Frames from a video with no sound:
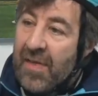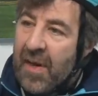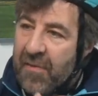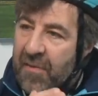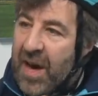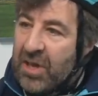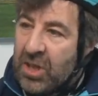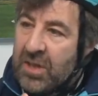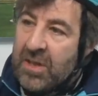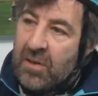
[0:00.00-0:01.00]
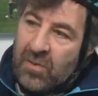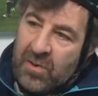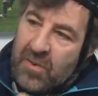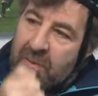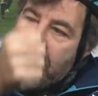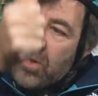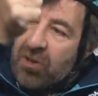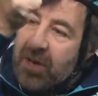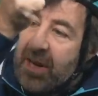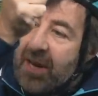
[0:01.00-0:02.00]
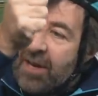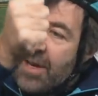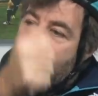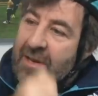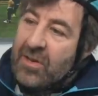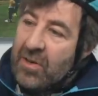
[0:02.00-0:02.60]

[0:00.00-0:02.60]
and they fashioned a rudimentary wow.